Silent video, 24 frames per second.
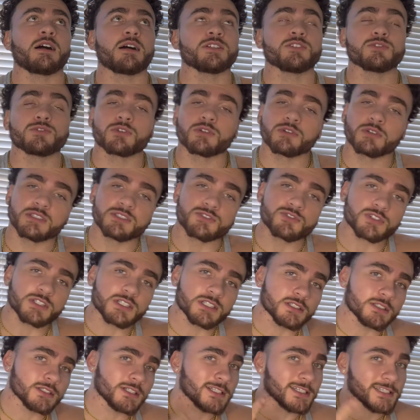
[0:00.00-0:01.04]
You know the
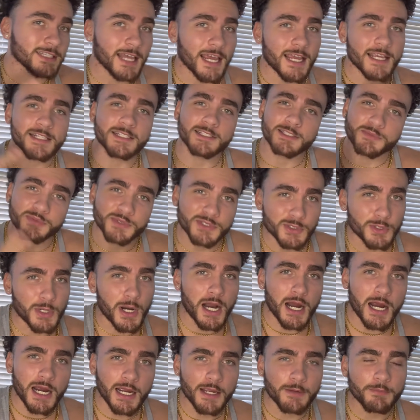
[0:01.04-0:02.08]
drill, like,
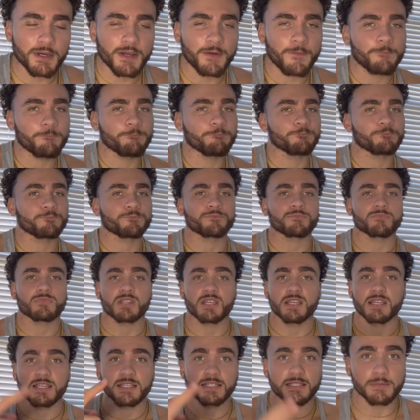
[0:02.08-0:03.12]
subscribe,
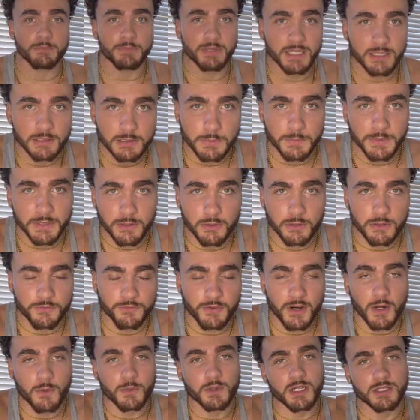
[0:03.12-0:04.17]
Hit the bell to be
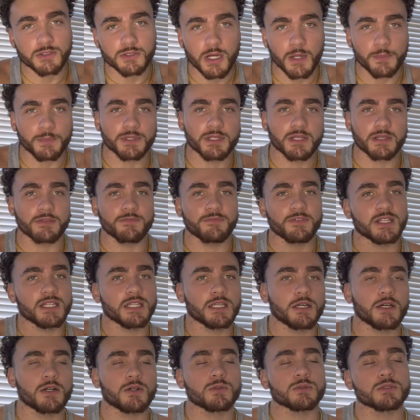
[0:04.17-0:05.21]
notified when I drop another
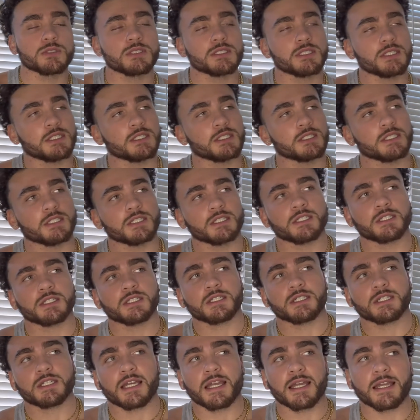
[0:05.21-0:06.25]
video.
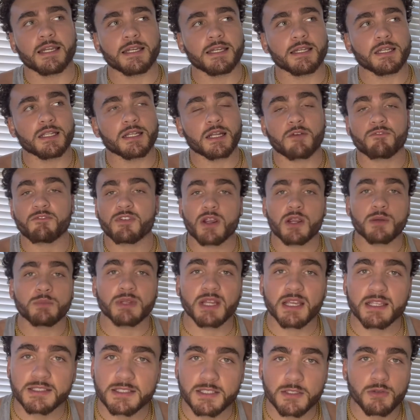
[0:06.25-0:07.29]
And I'm very
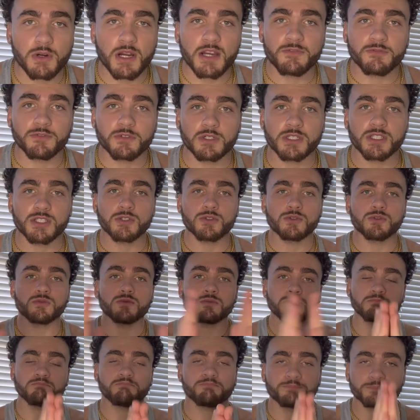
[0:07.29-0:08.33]
blessed and grateful to you
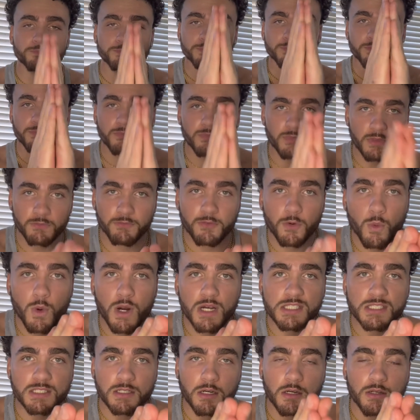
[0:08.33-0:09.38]
for
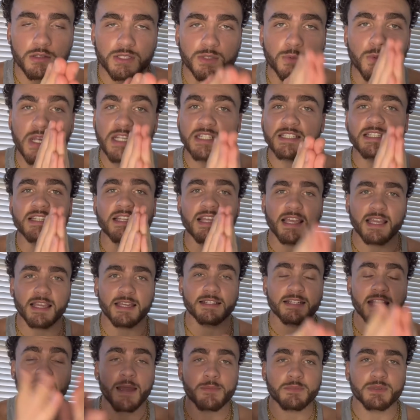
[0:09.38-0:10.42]
watching all the way to the
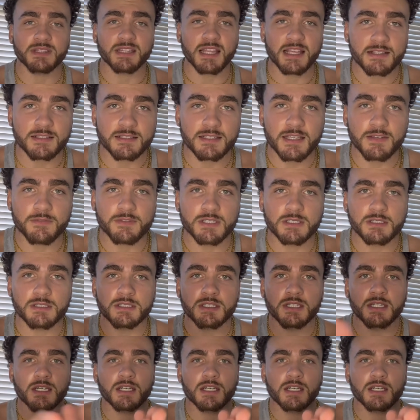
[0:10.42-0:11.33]
end. Happy Thanksgiving.